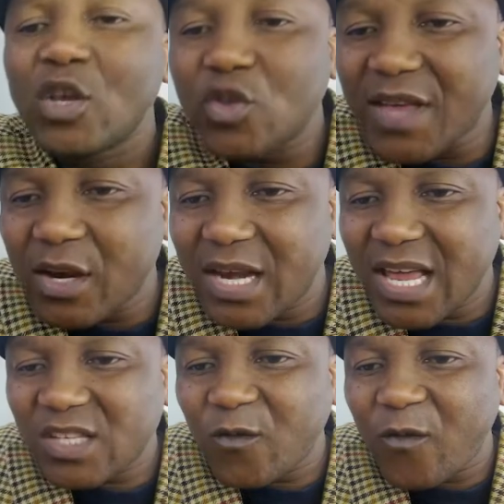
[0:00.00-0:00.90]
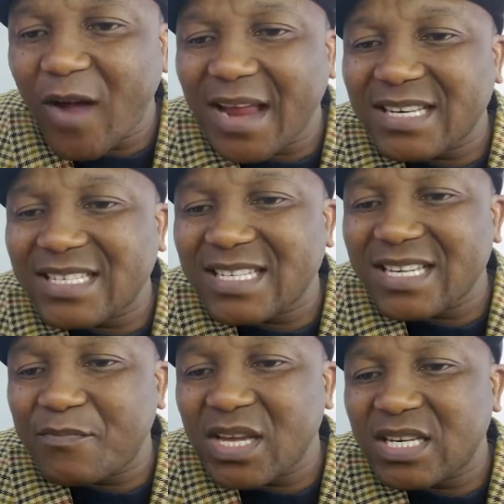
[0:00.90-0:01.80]
So then let's find
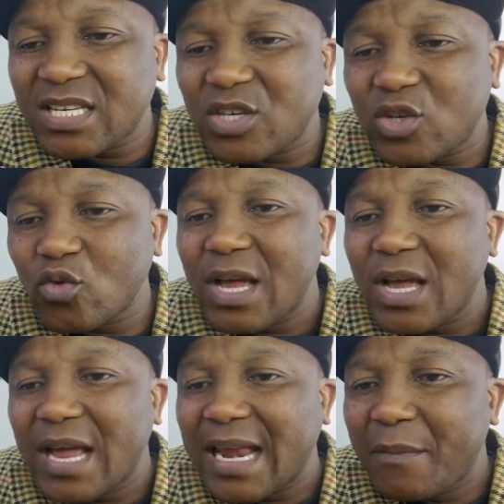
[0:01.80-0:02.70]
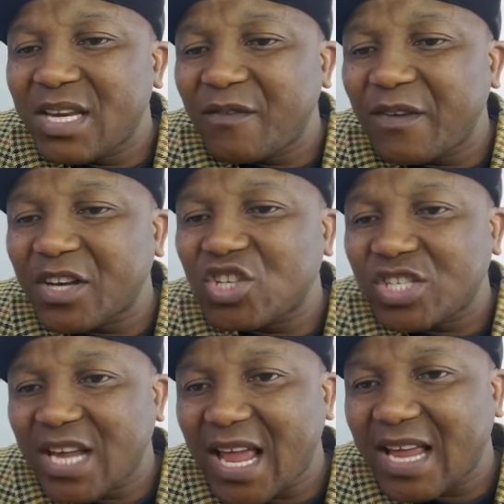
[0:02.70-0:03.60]
dp, dq. And let me
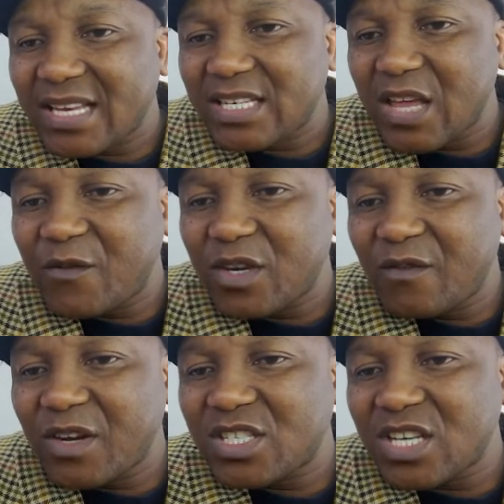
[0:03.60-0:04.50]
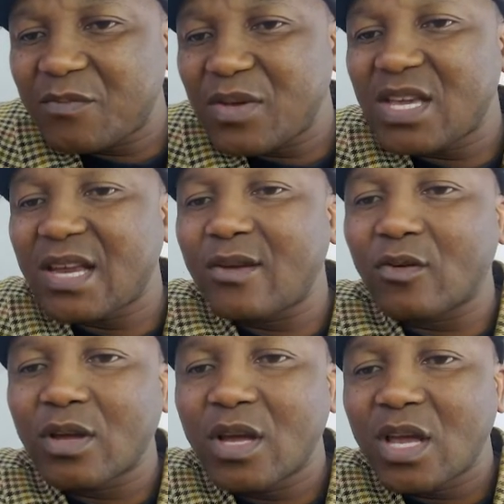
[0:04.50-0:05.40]
differentiate. If you differentiate p here,
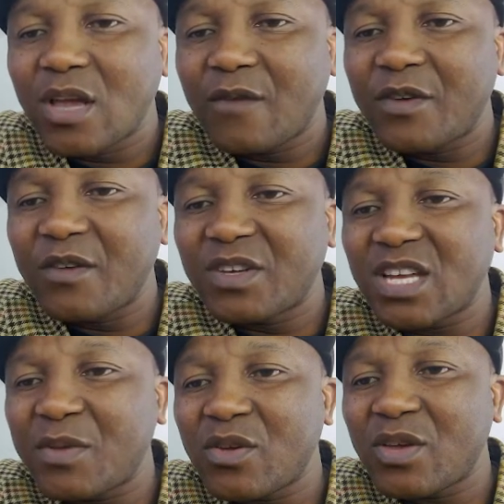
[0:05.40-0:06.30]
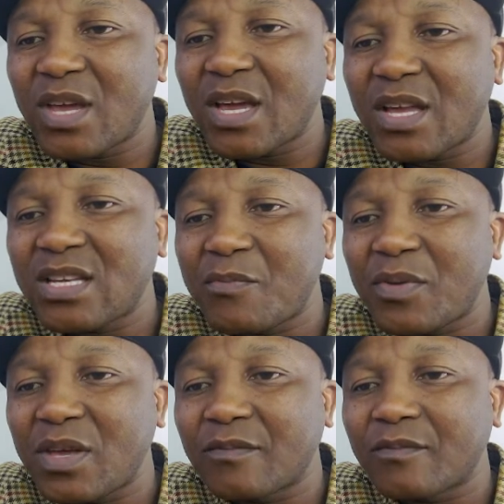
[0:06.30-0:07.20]
look. If you differentiate p, you get
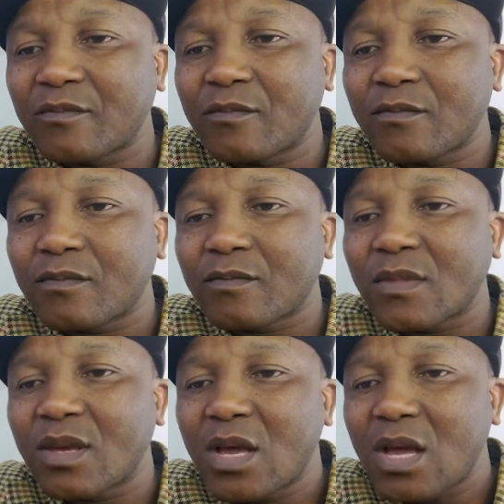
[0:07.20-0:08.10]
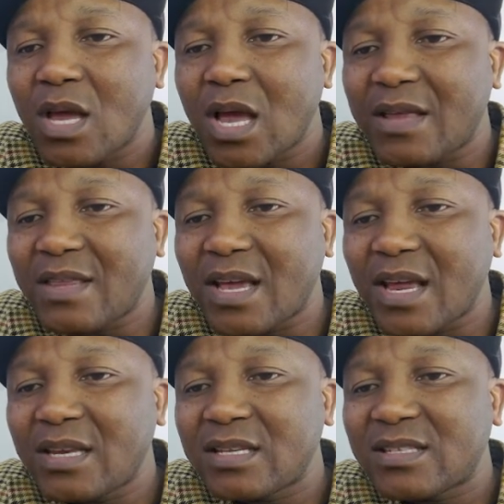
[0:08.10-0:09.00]
dp. And
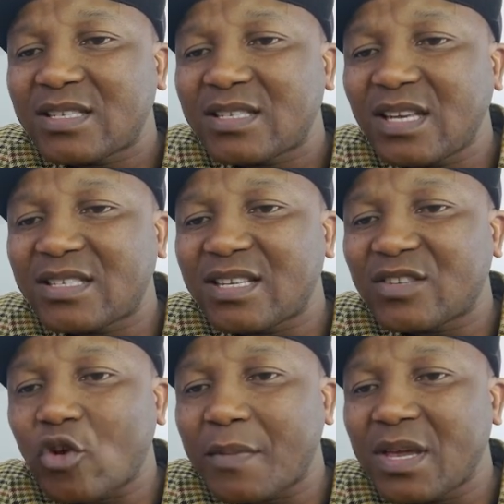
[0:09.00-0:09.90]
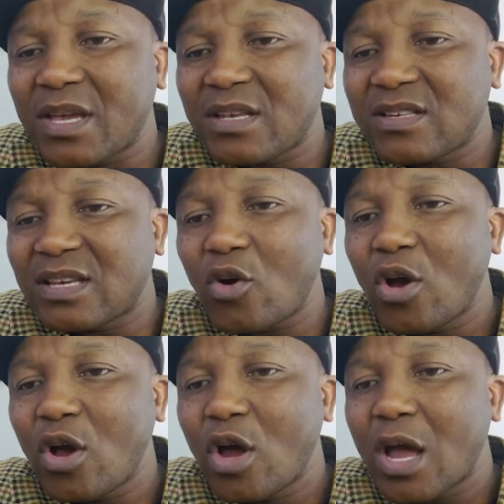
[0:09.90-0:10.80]
then 6 is going to be 0.